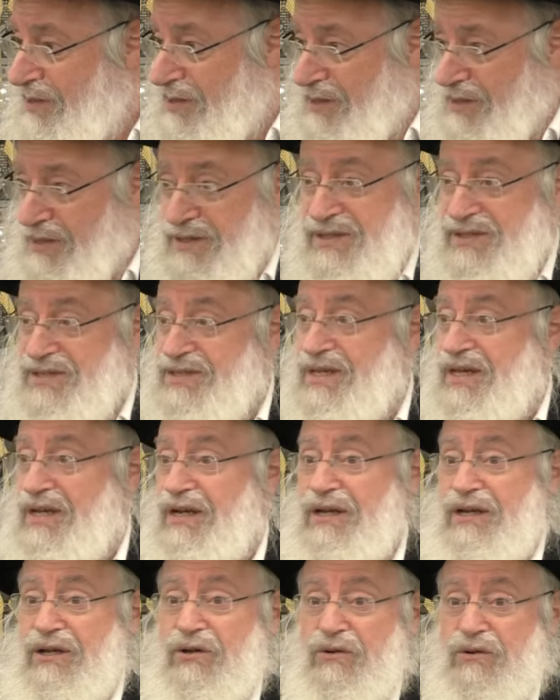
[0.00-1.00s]
It is
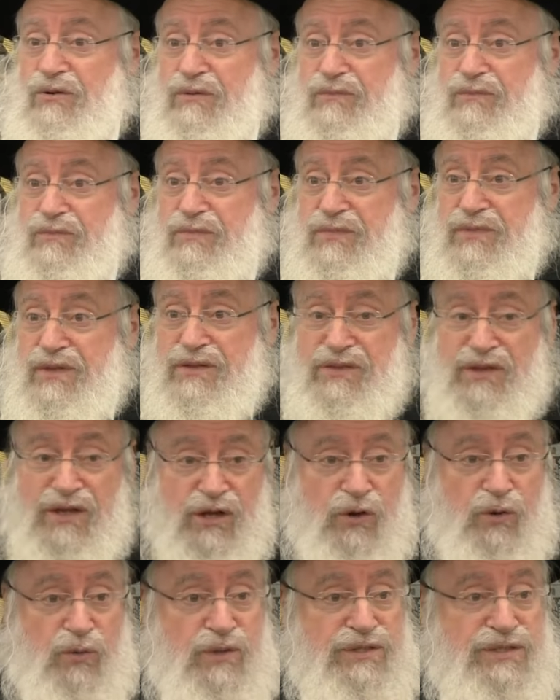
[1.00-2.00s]
clear that they
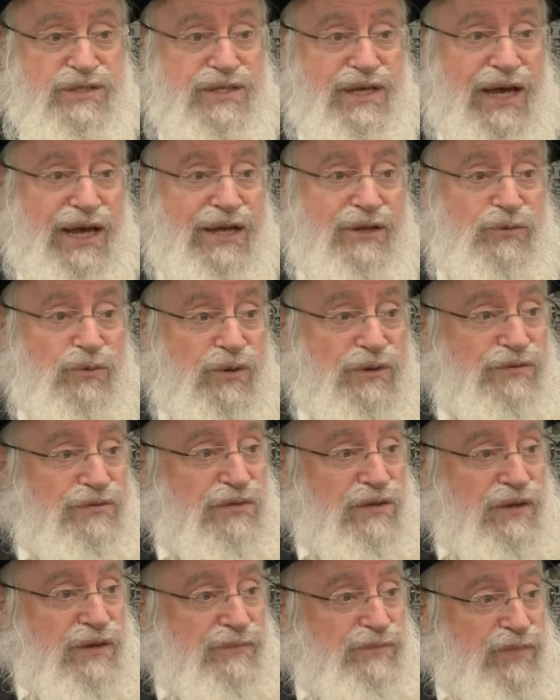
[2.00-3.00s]
coincide
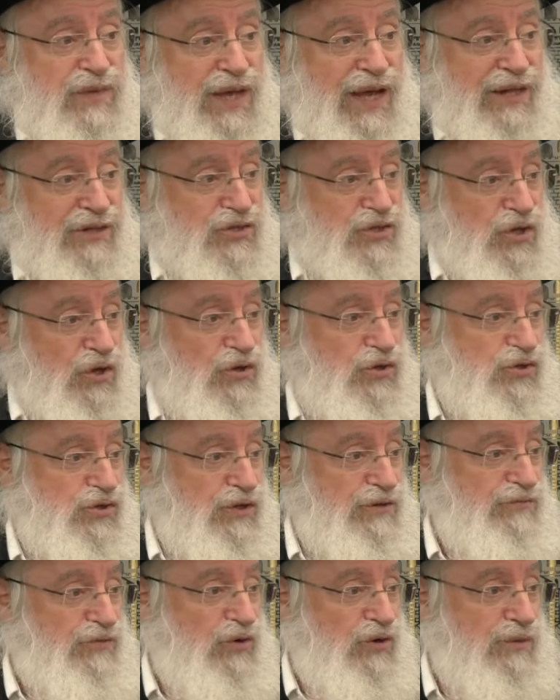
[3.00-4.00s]
with al
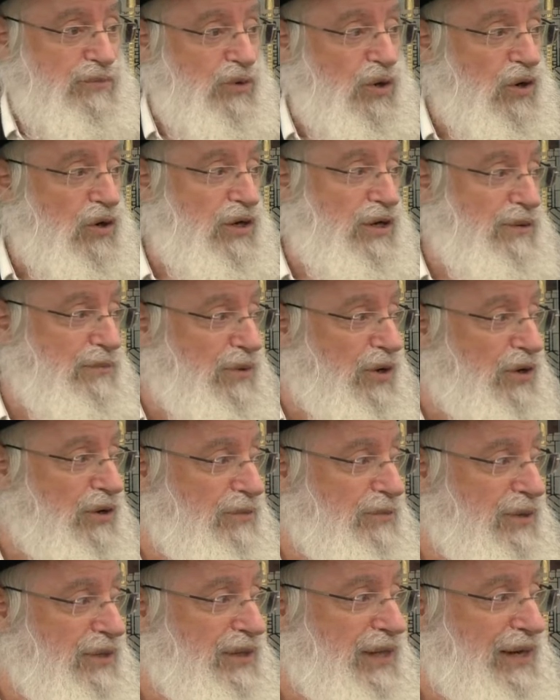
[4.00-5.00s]
shloishet dvorim olam
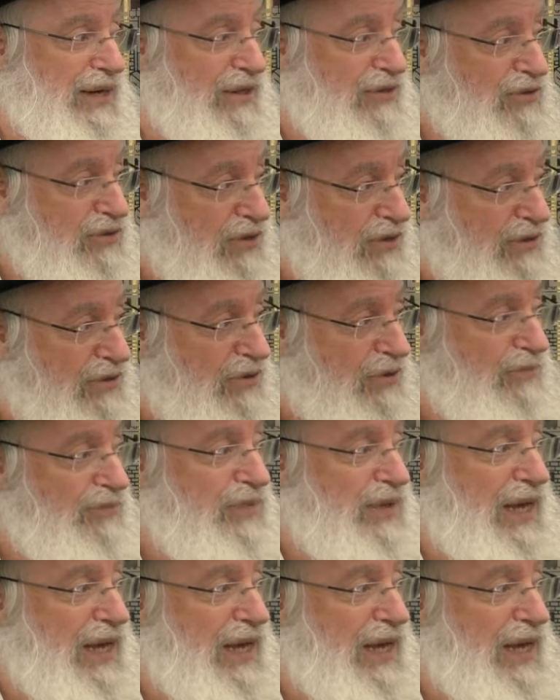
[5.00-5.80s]
oimed, al ha-Torah,